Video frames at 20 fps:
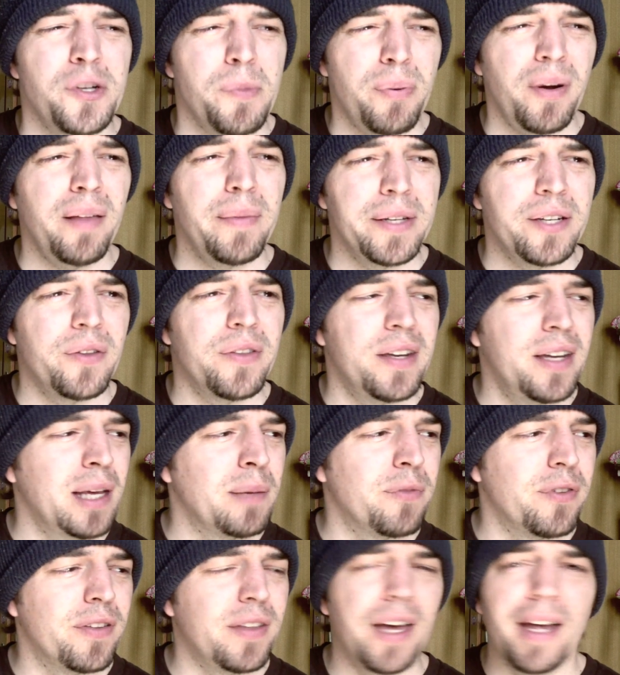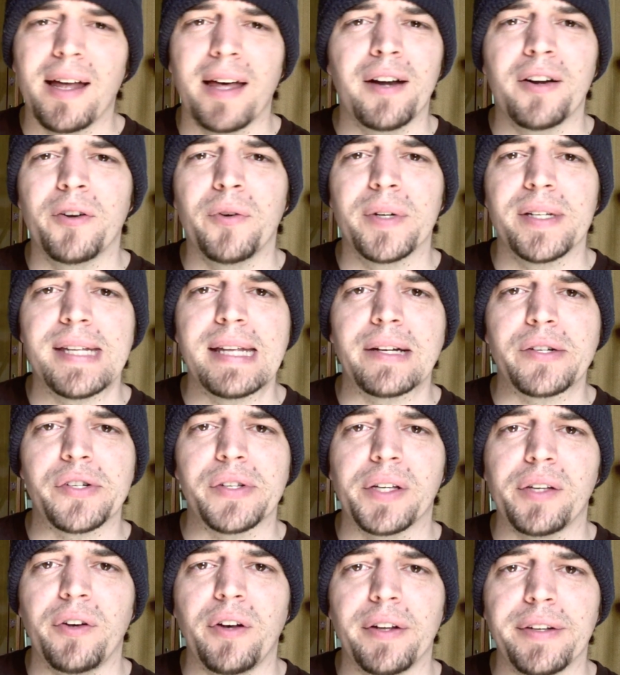probably know the name for that. I don't know what it's actually called.